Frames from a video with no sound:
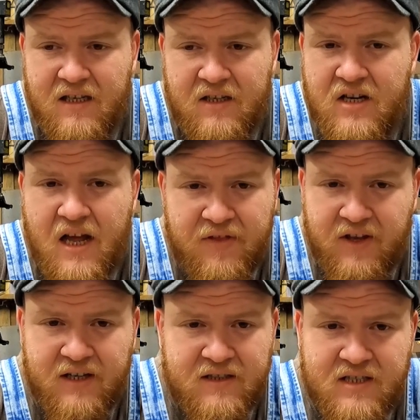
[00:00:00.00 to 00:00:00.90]

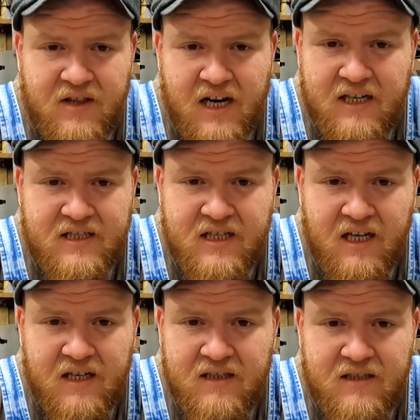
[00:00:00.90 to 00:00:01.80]
nothing to that
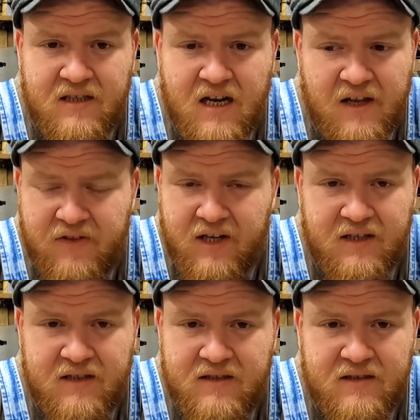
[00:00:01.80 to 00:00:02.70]
extent. Nothing.
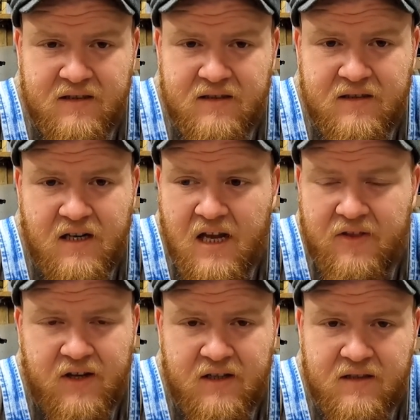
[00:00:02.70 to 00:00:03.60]

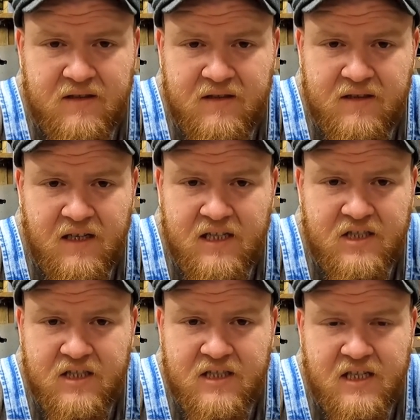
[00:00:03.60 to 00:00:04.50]
Nothing.
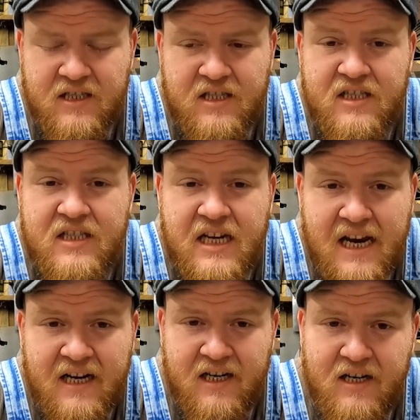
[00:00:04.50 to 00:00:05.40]
It's just
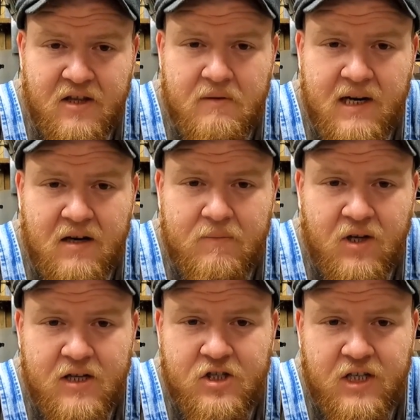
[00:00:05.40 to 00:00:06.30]
insanity, the amount of
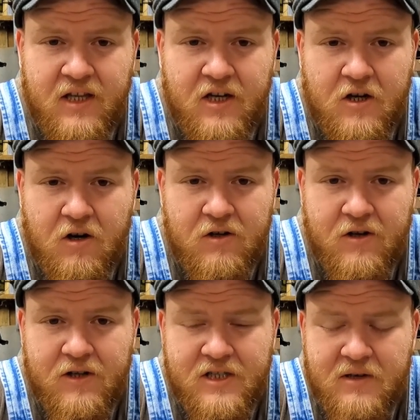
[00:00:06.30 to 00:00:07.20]
bloodshed that occurred
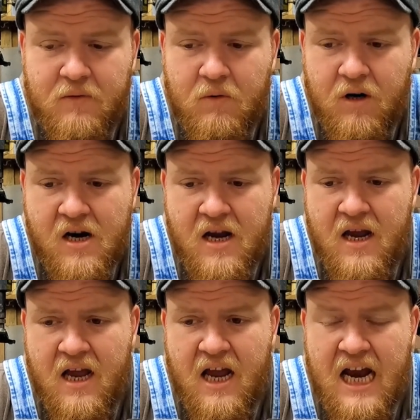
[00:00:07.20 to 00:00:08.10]
during the Civil War
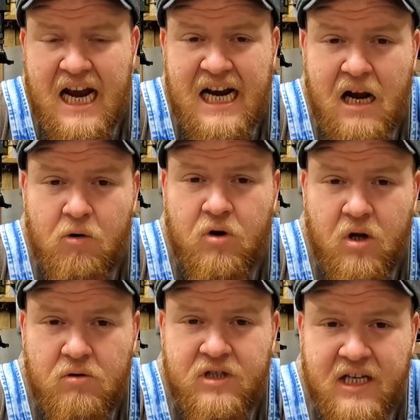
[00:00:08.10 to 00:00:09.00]
and how
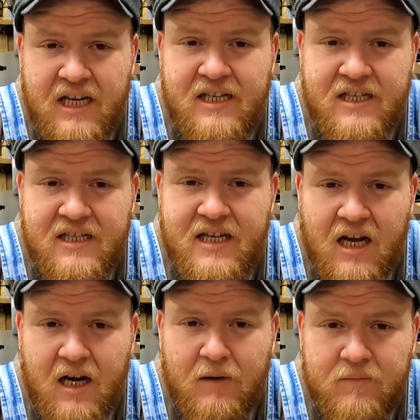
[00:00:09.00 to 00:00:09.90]
close it is in
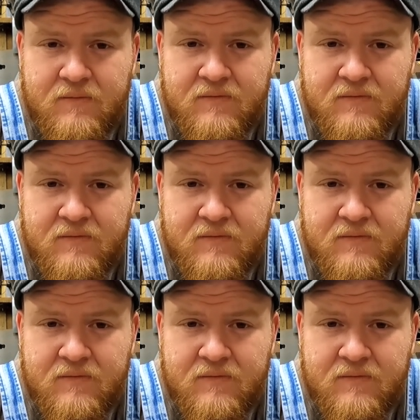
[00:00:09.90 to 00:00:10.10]
time.